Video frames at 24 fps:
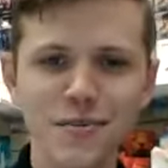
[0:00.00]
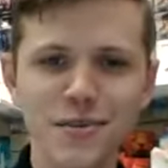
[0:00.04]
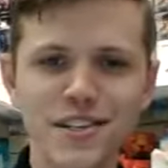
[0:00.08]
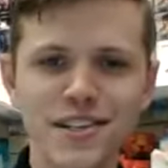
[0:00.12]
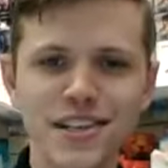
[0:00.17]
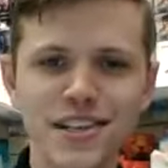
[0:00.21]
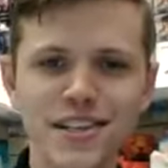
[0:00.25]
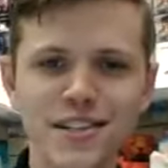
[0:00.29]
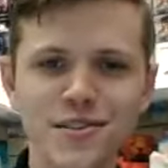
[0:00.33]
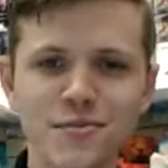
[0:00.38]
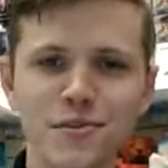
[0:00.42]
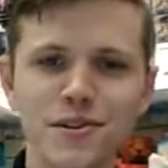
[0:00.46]
which
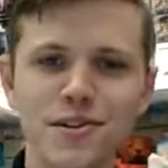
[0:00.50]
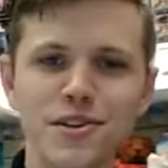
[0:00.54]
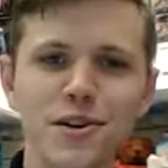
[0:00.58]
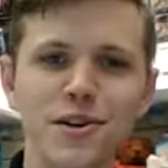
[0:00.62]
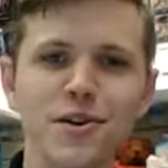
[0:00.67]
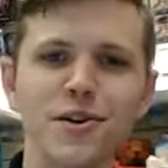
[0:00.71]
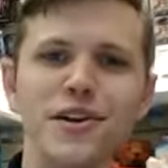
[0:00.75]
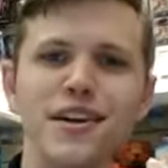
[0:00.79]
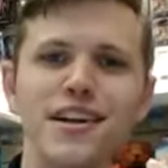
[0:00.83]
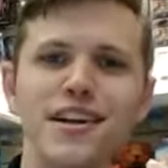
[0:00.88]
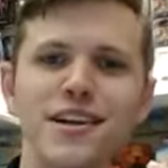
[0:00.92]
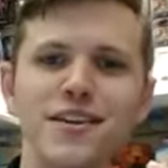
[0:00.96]
is
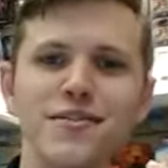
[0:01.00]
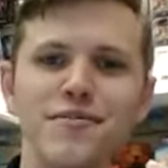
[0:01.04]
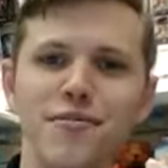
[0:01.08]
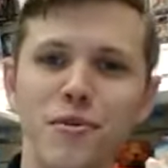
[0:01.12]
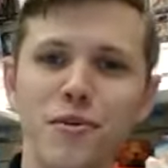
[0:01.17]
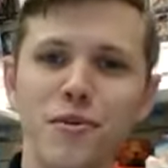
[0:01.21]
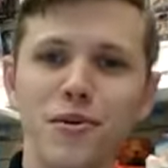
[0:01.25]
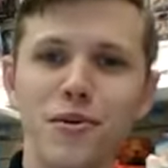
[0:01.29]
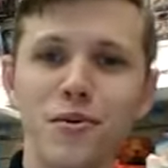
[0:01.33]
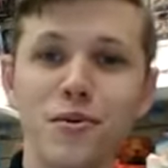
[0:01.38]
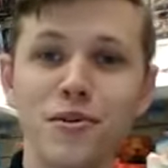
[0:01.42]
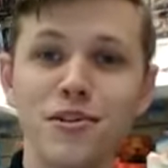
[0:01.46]
returning
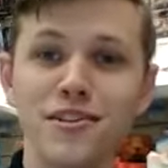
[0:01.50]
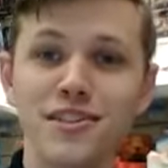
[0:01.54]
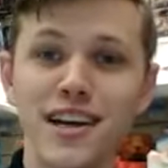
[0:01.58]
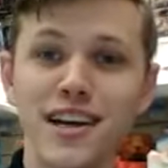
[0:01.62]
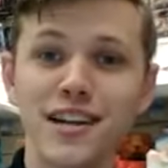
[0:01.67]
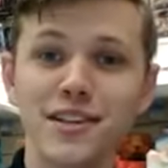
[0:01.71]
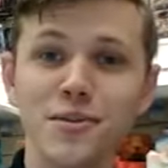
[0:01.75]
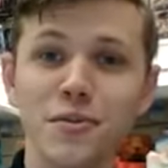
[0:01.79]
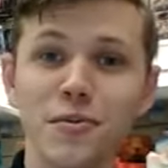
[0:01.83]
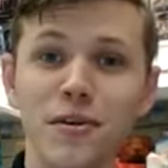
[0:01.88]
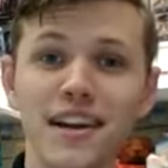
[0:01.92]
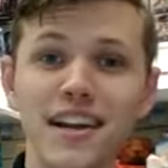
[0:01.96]
for Core
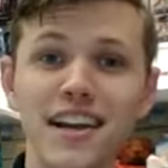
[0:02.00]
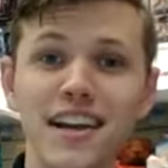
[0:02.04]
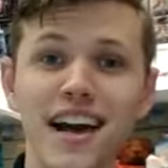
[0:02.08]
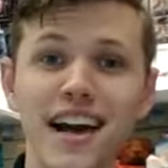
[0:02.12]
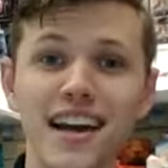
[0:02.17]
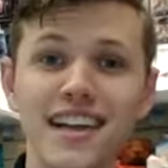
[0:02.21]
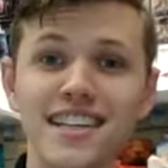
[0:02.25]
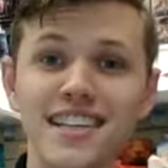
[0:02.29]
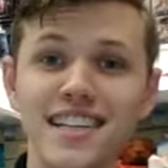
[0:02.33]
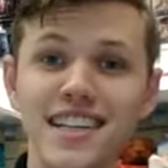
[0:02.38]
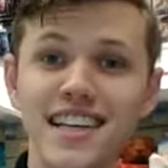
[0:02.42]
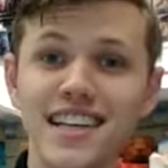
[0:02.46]
Set
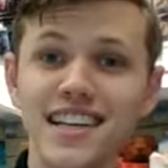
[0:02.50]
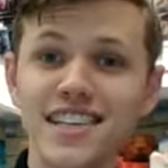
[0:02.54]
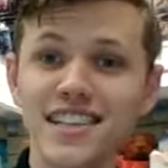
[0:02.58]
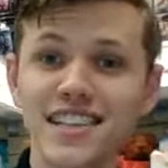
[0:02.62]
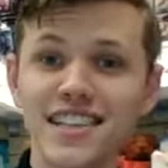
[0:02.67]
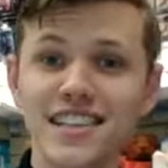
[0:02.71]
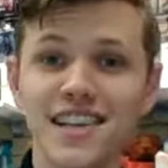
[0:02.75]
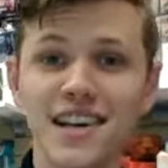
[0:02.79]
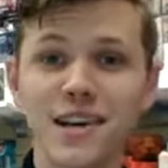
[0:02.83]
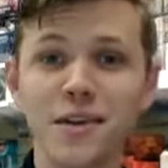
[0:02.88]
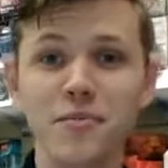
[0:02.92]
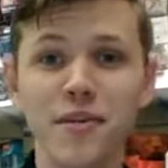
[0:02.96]
2019,
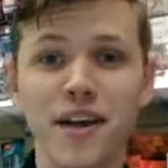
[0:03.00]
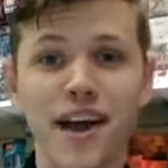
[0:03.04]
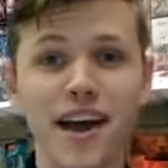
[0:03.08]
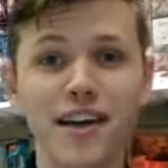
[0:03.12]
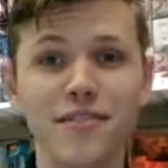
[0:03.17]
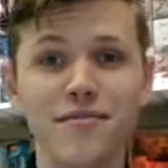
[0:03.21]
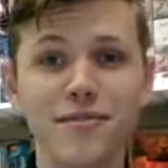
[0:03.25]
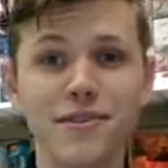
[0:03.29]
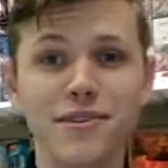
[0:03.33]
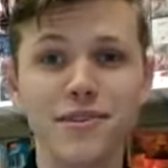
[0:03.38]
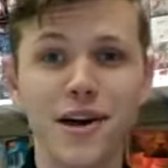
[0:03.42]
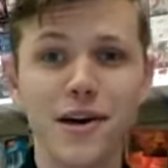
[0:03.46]
just like we had
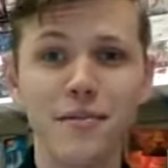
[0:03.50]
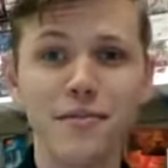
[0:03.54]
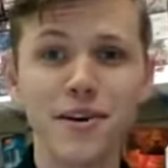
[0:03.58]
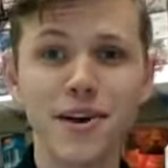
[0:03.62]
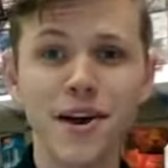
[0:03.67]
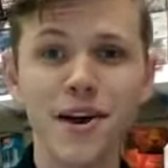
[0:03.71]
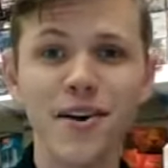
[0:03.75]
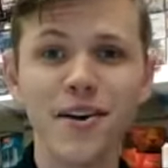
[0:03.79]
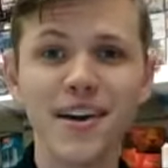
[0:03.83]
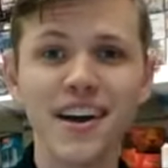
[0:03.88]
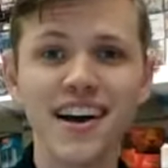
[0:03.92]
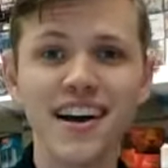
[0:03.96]
for
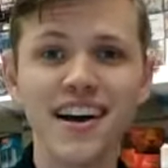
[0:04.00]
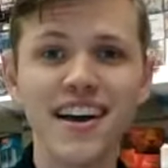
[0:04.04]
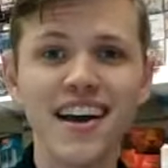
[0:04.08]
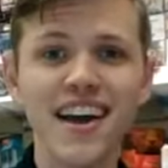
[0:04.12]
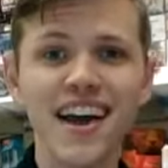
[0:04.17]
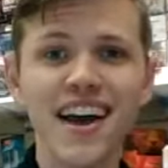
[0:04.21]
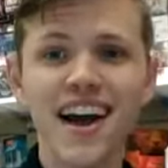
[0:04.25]
Dominaria.